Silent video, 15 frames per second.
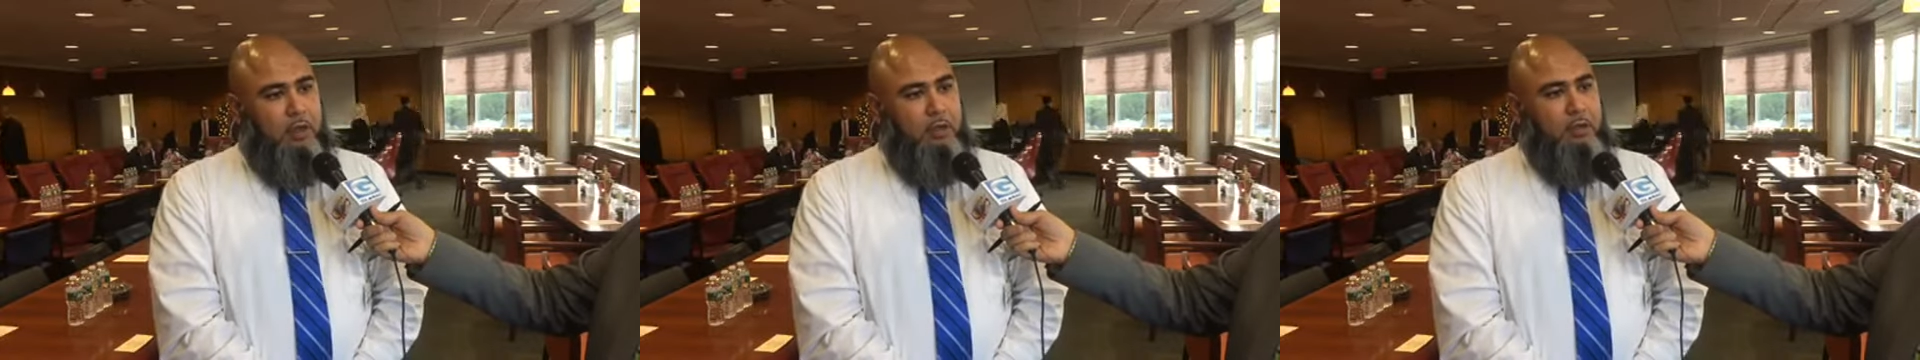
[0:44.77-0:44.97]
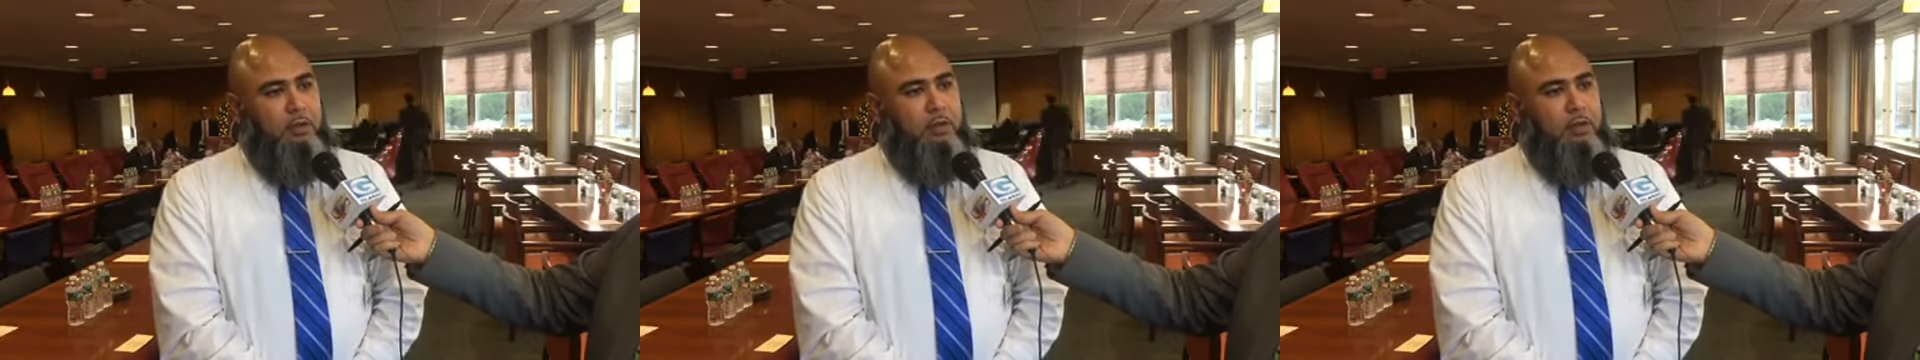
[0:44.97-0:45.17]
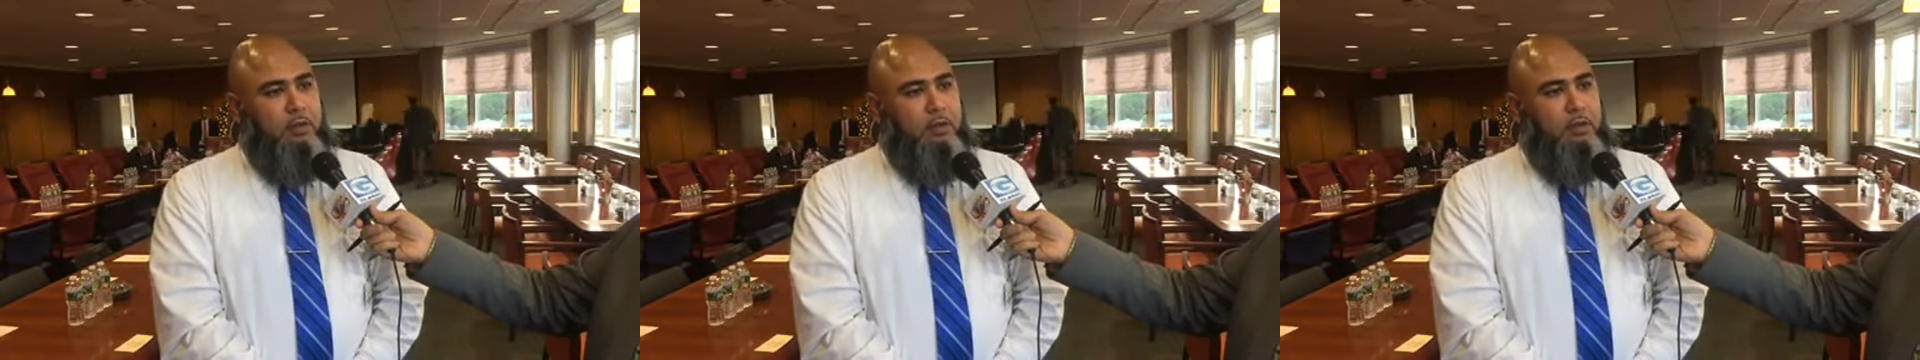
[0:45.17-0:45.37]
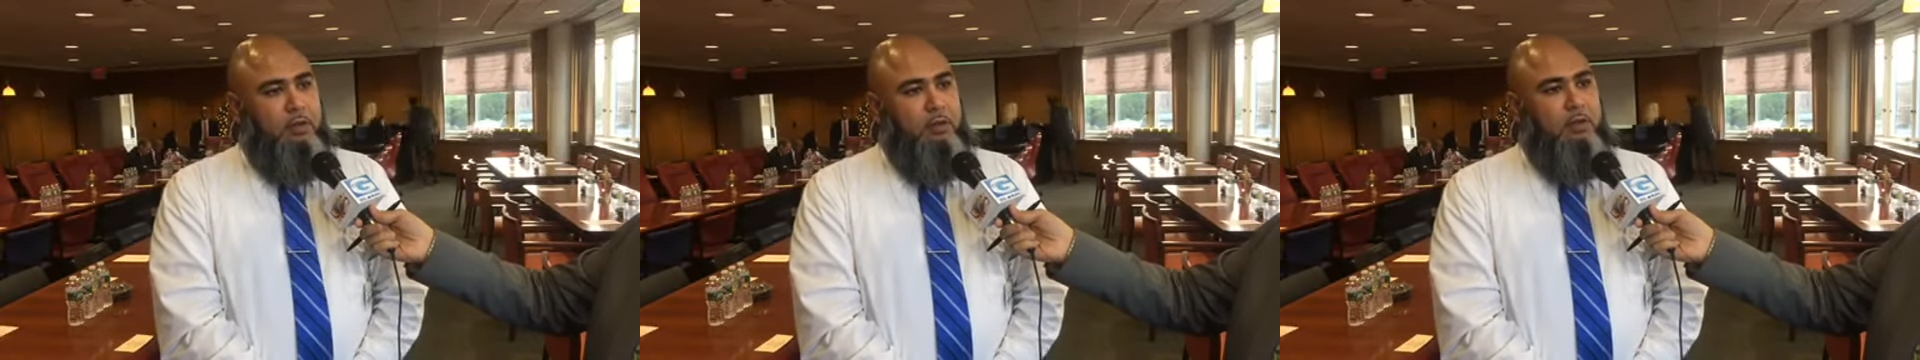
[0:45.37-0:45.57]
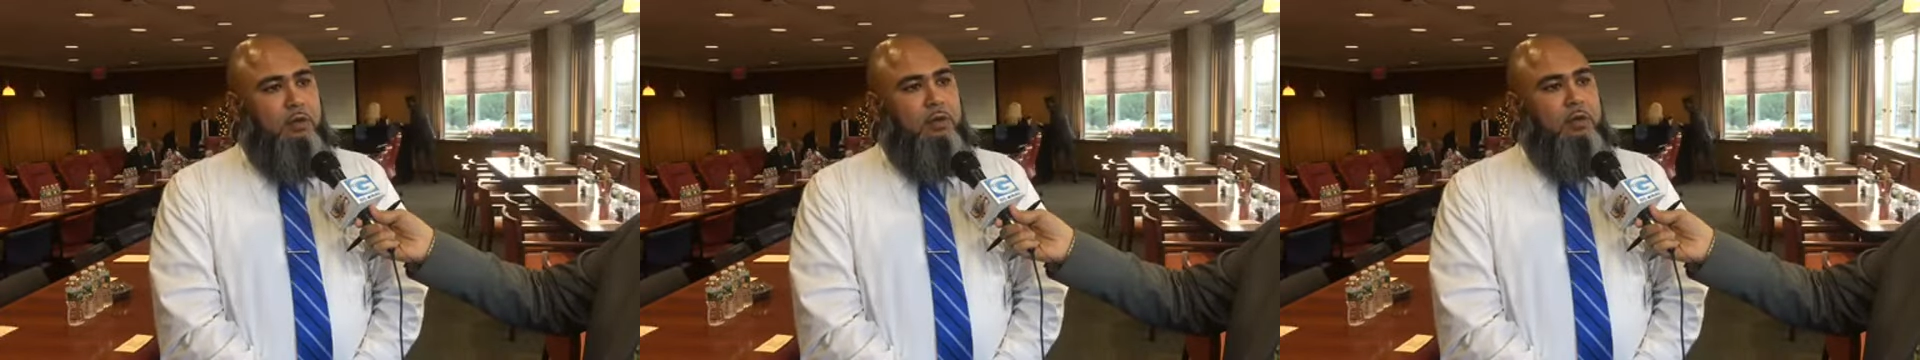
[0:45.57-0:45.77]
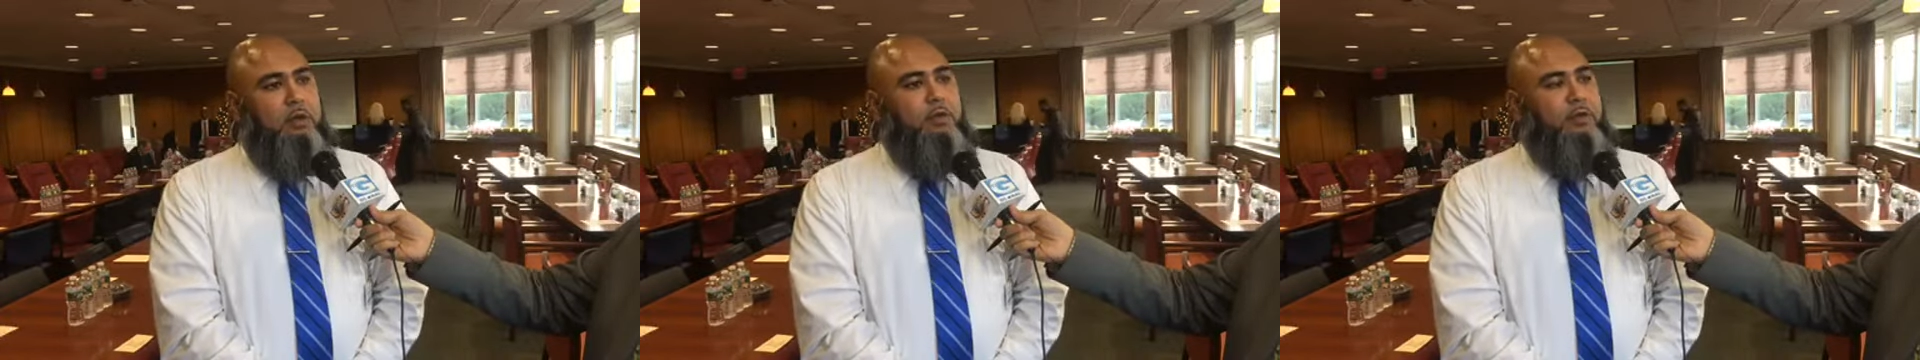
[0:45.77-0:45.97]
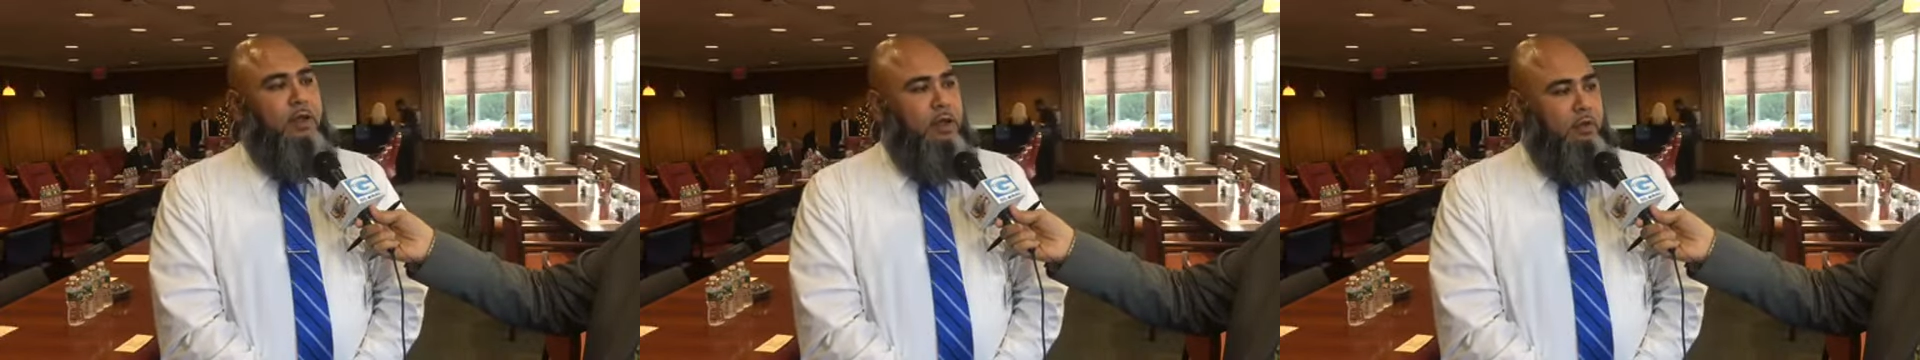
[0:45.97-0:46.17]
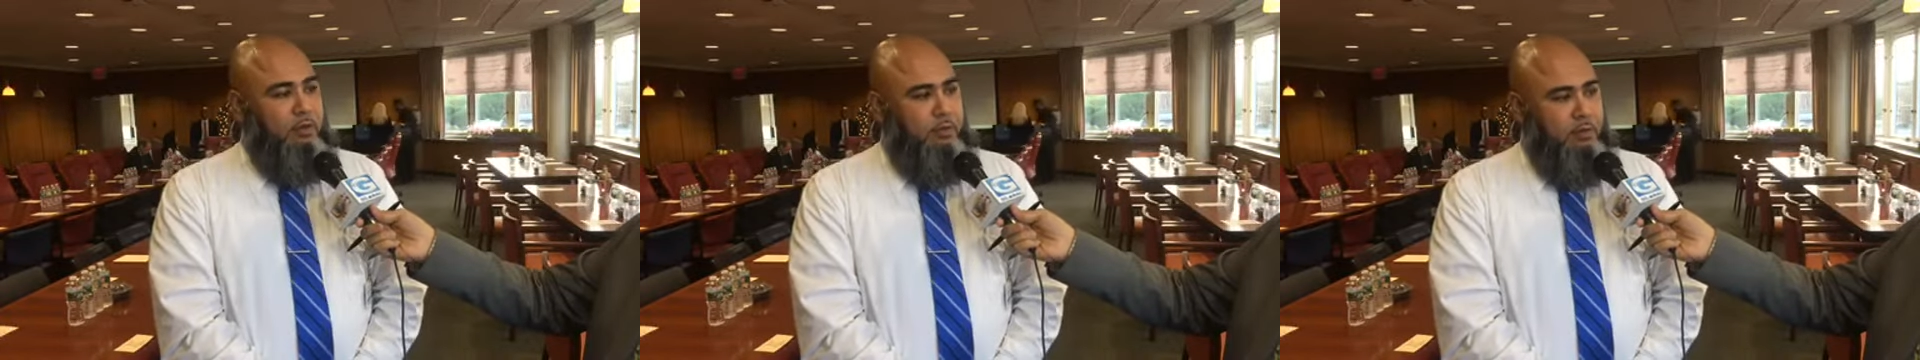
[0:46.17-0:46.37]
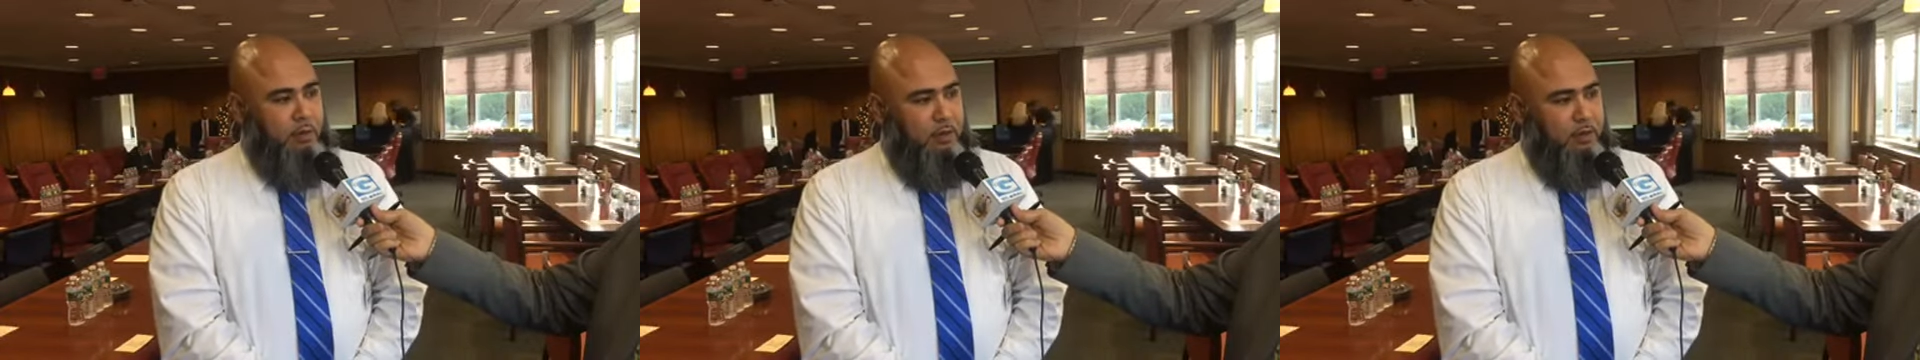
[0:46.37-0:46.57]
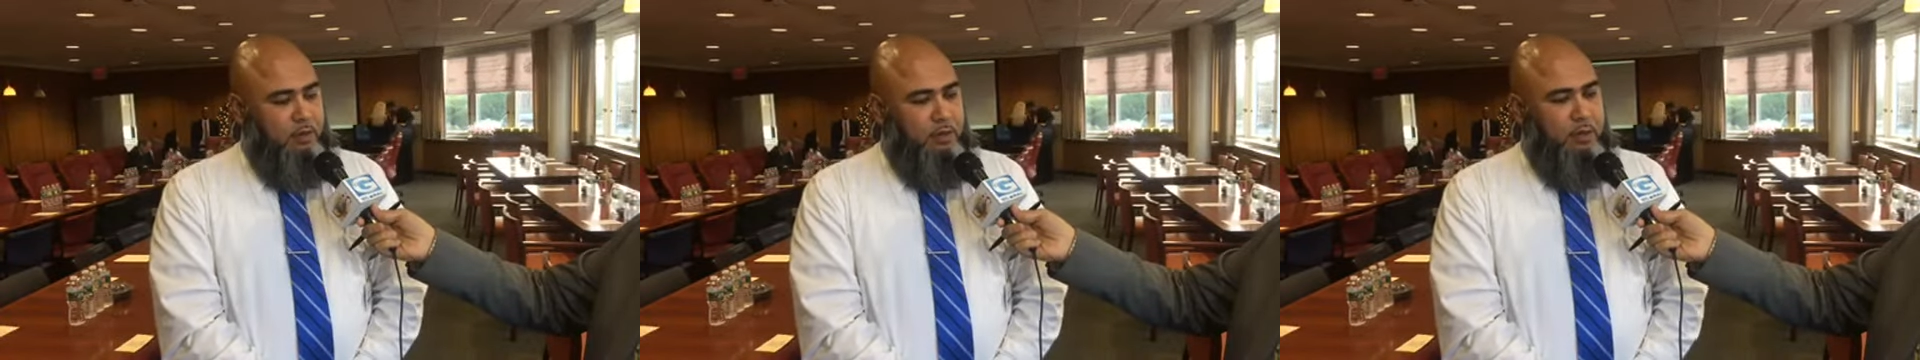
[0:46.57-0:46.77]
in the local area here in
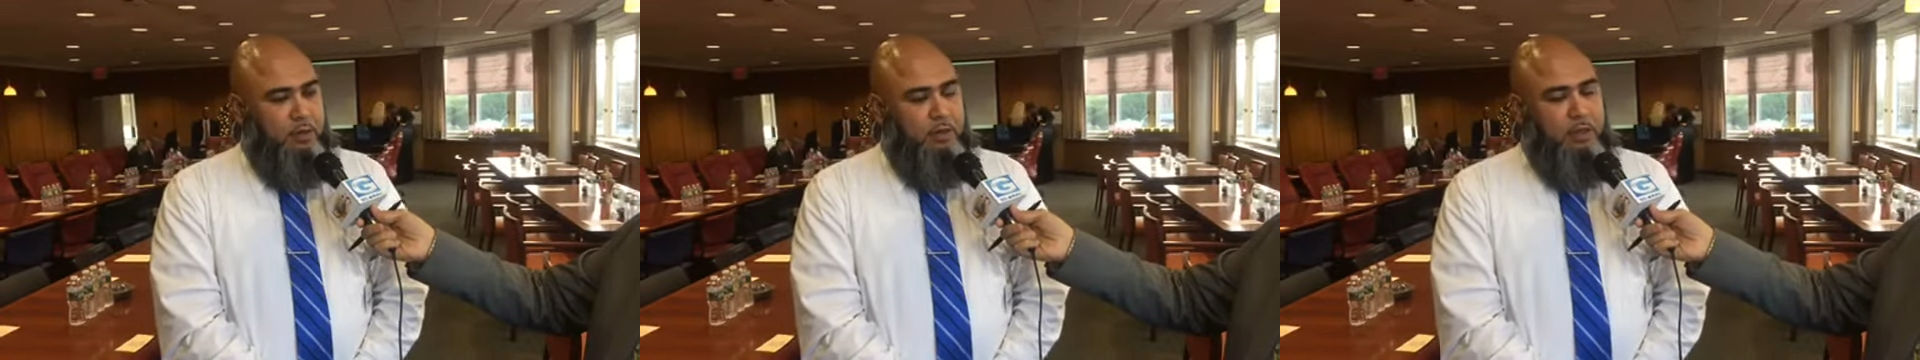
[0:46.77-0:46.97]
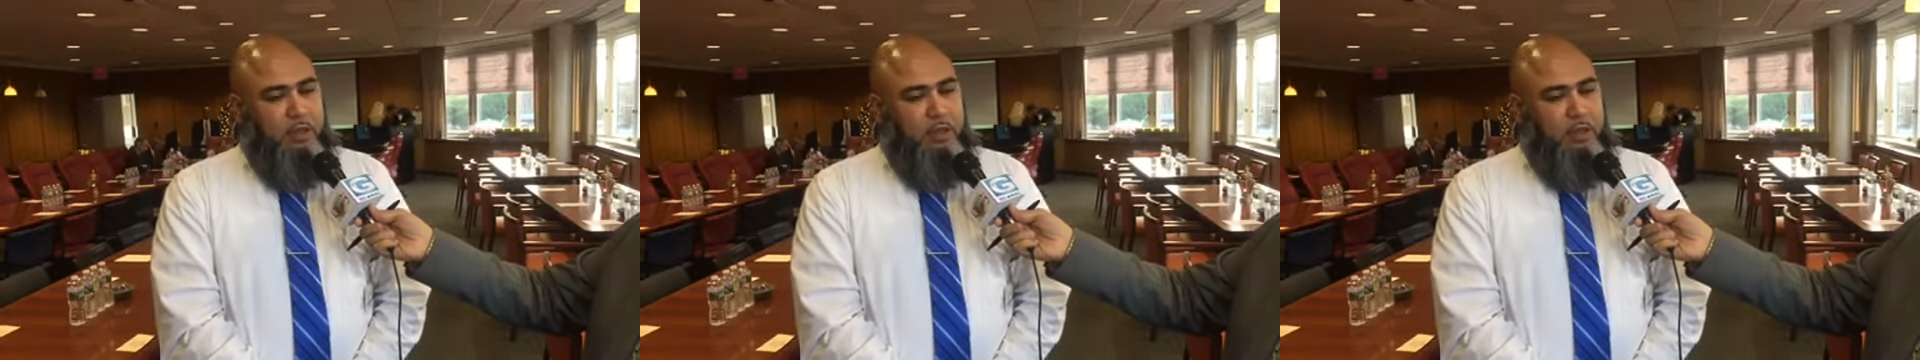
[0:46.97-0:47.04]
Brooklyn.